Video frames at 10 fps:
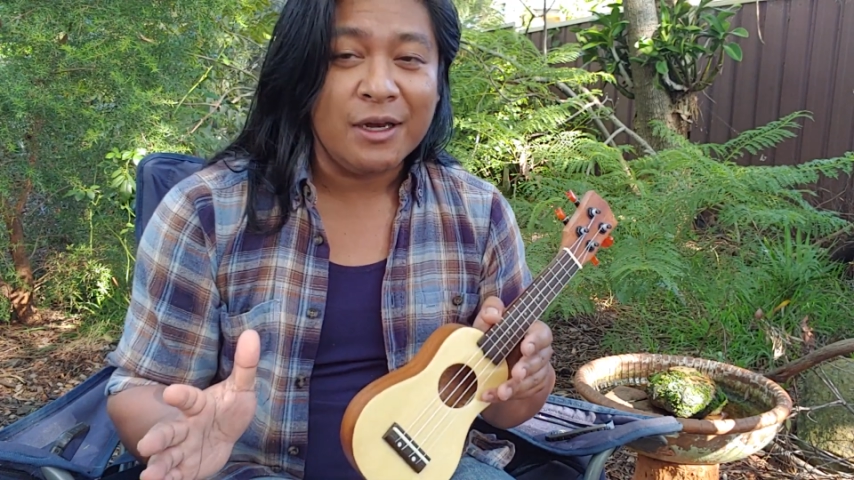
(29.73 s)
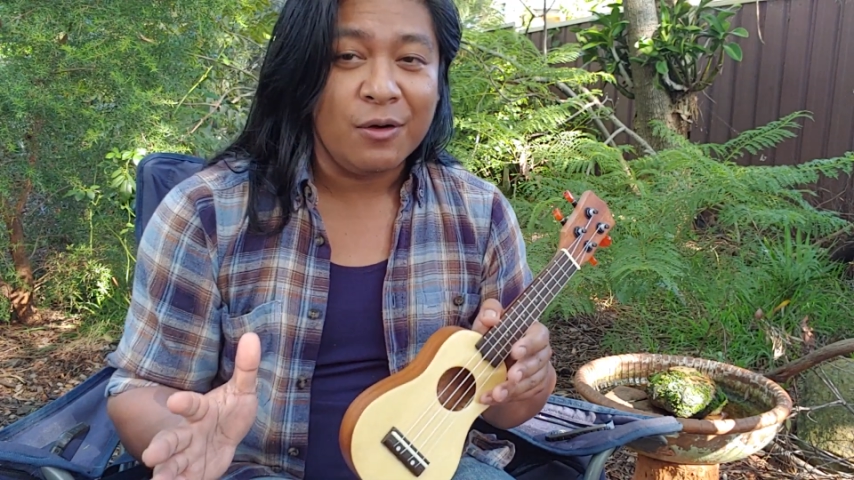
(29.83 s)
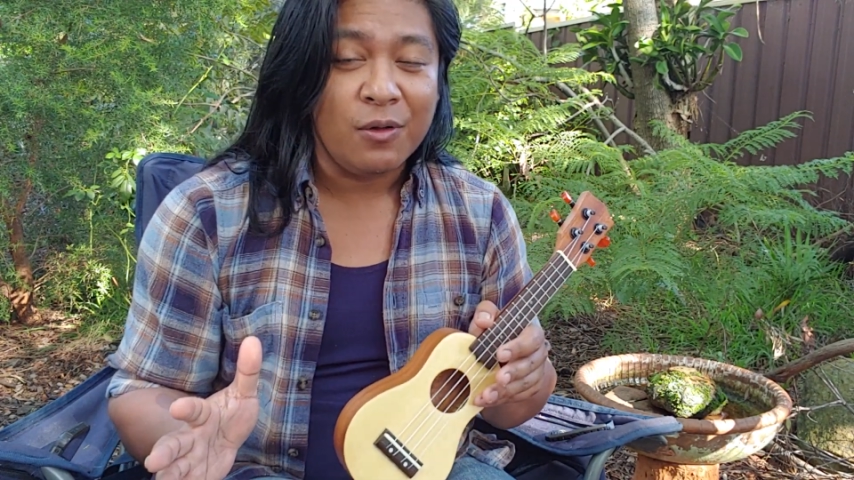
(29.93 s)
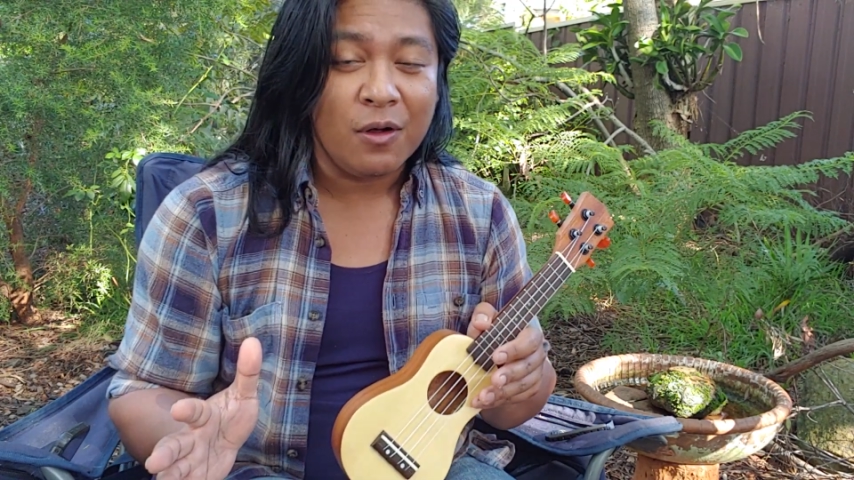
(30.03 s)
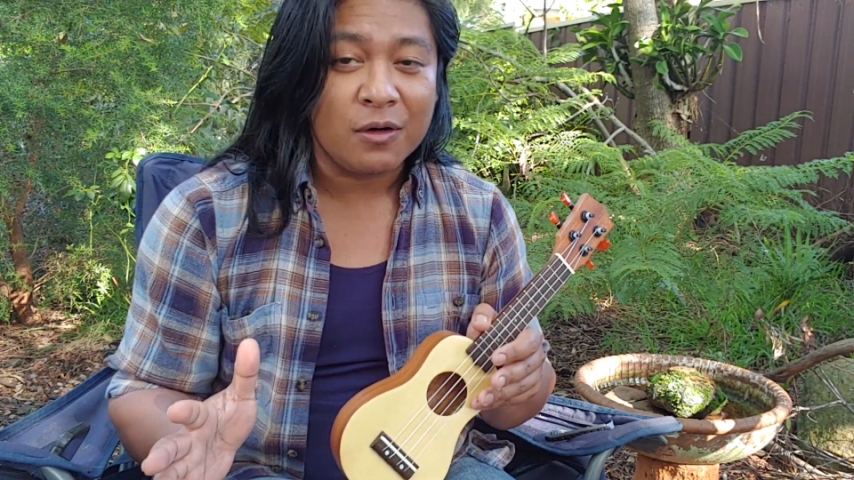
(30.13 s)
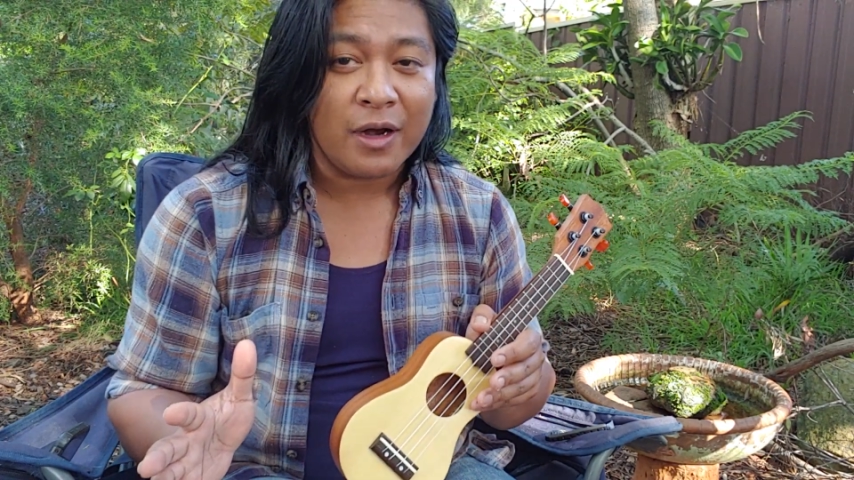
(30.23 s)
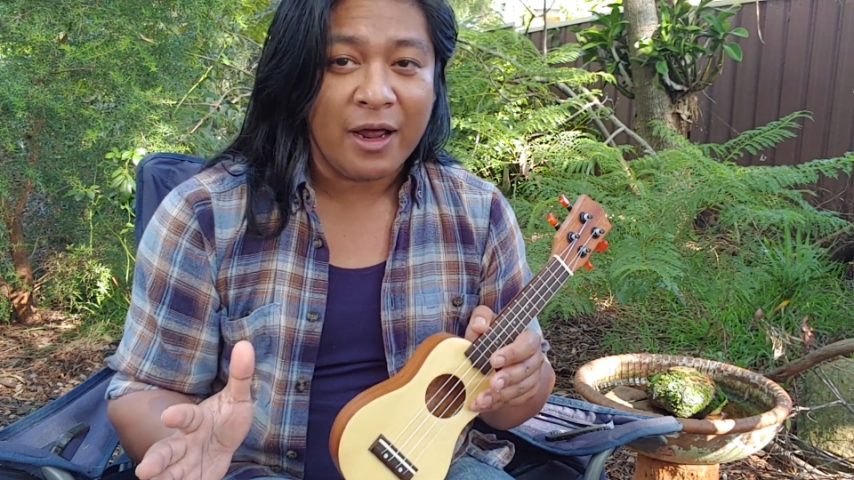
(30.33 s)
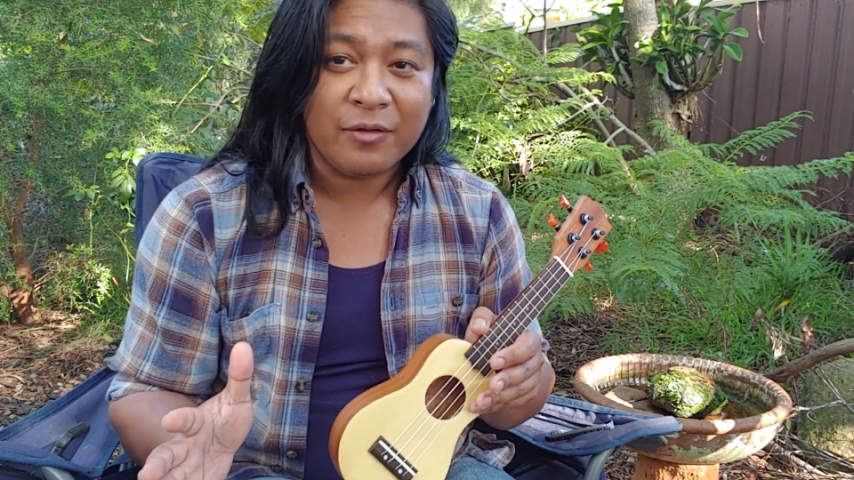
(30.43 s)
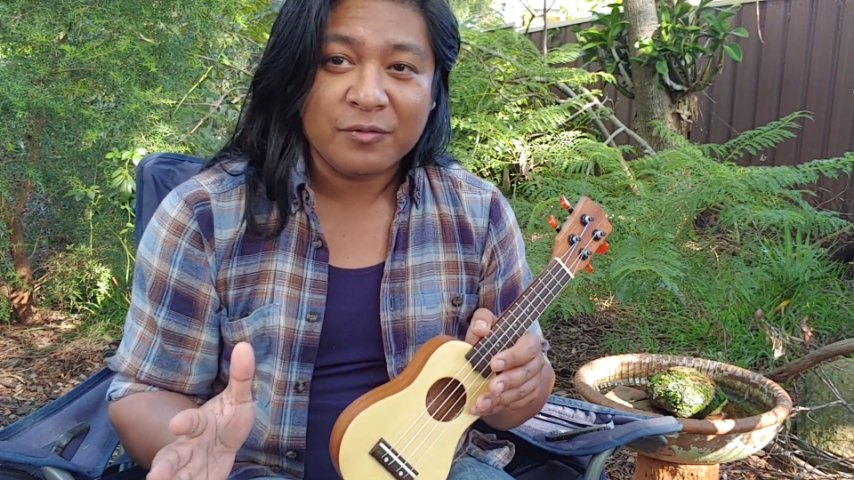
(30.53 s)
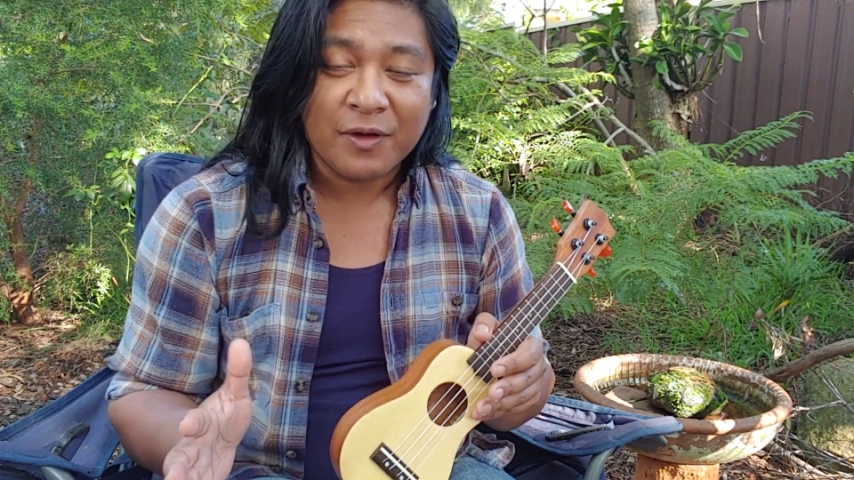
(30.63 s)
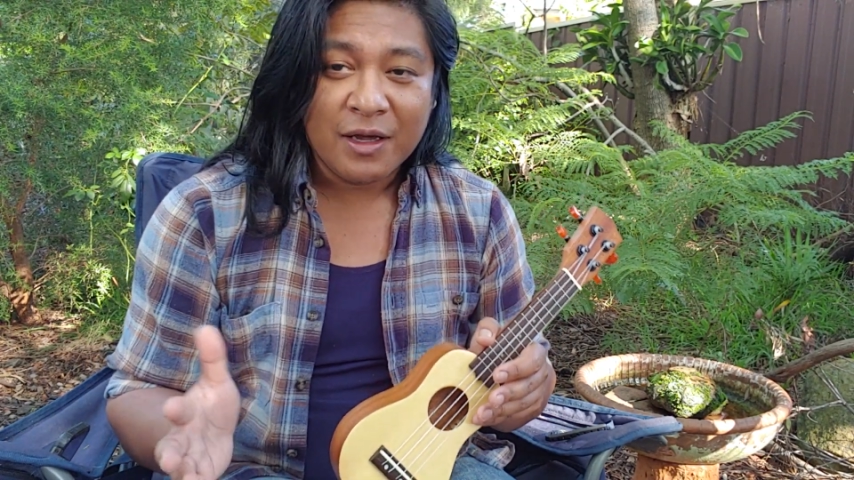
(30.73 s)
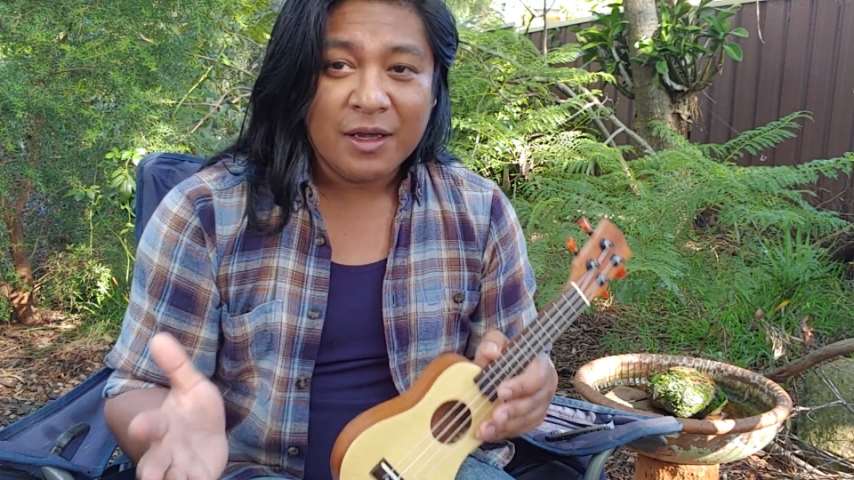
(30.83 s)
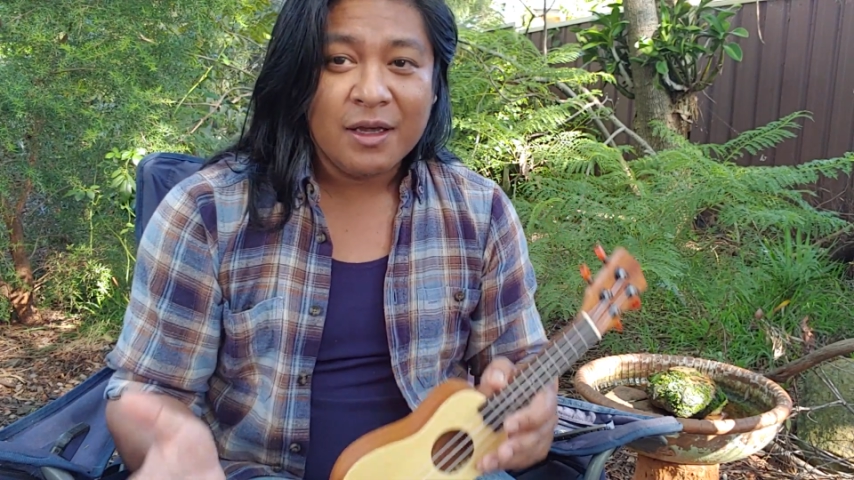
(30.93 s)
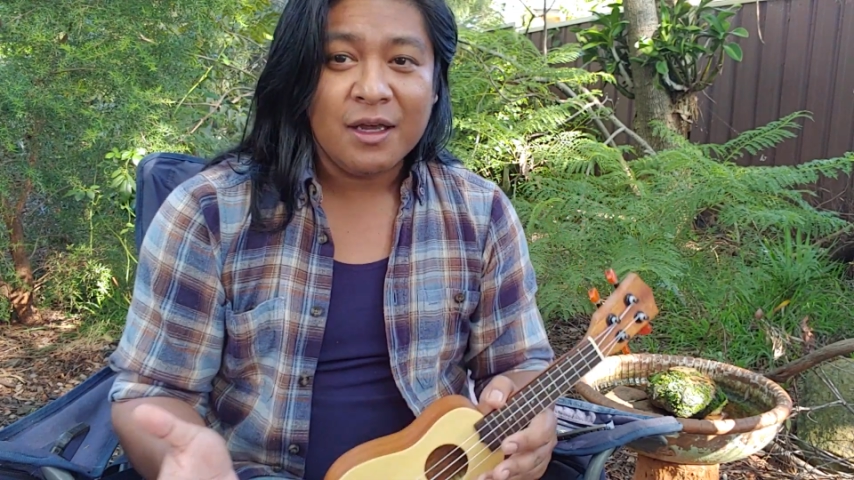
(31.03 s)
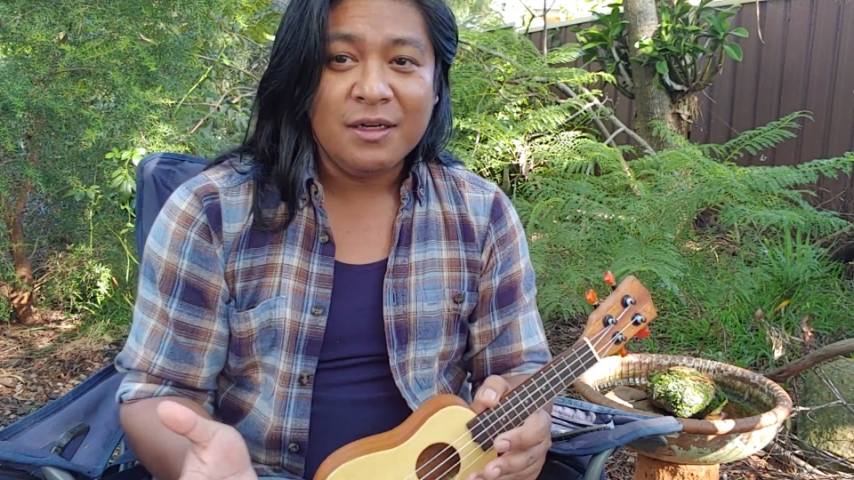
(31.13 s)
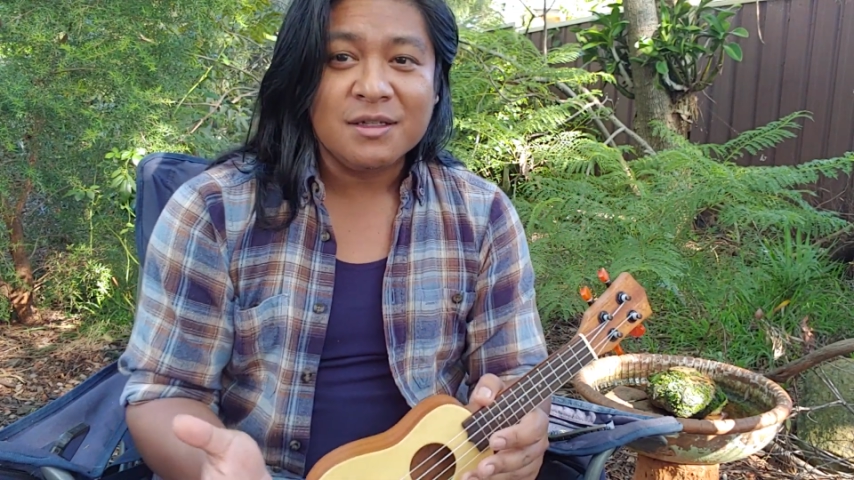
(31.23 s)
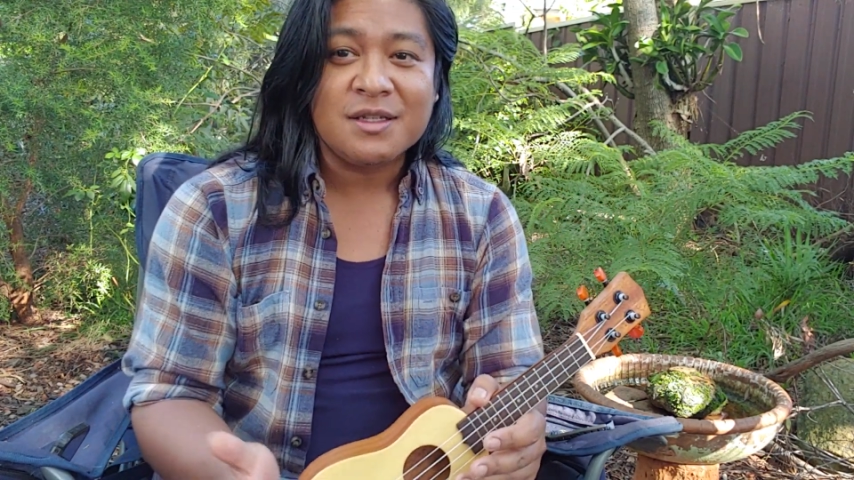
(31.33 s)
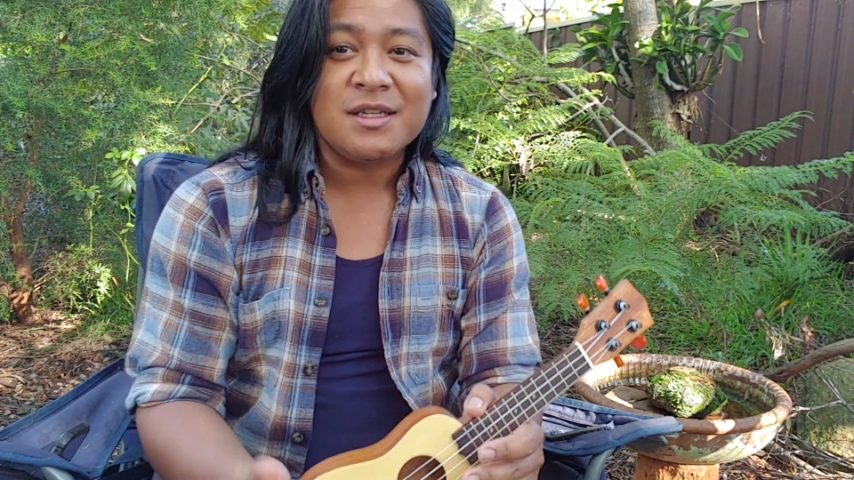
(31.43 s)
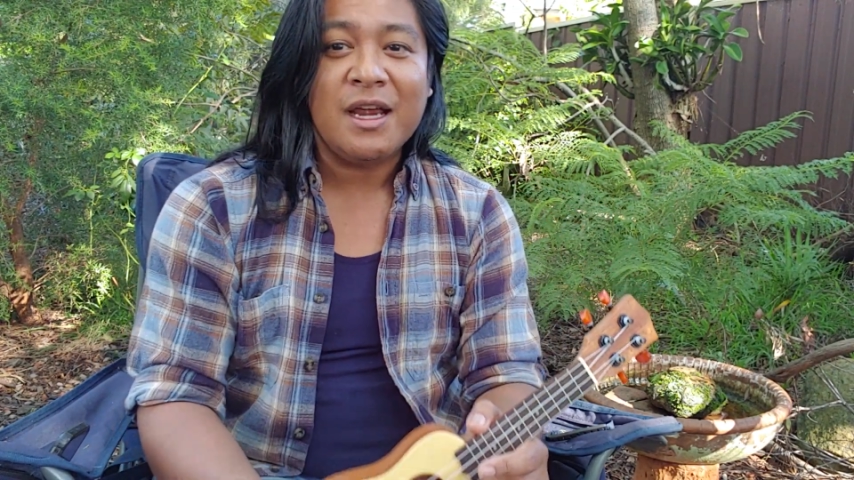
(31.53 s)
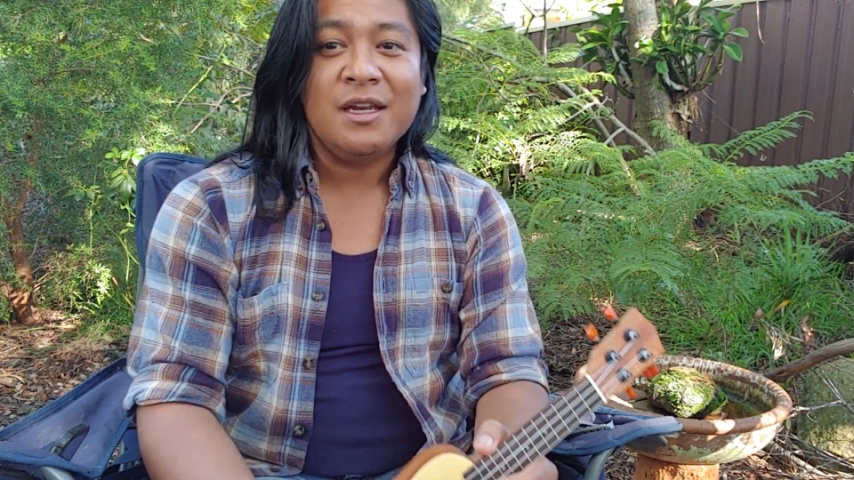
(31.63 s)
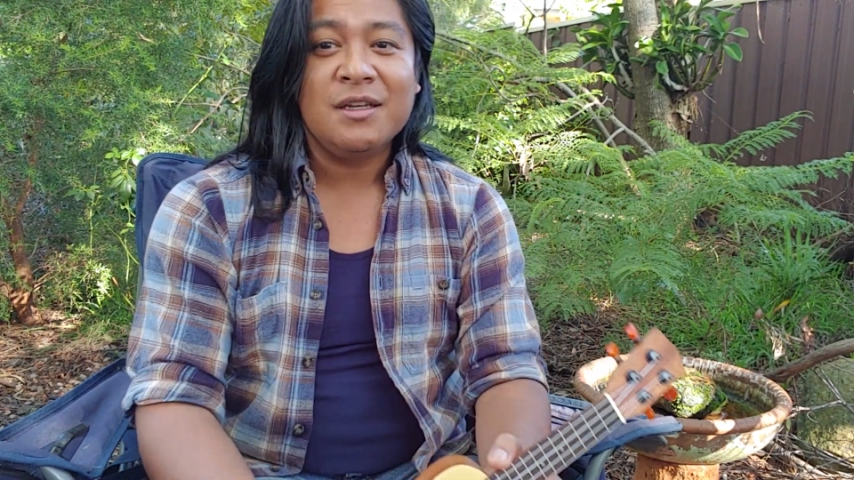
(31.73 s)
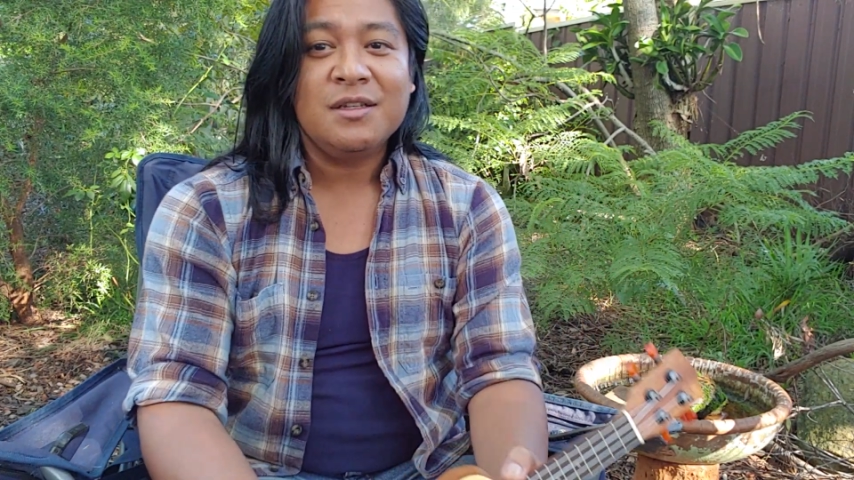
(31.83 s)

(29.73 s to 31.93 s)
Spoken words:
I no longer have an insane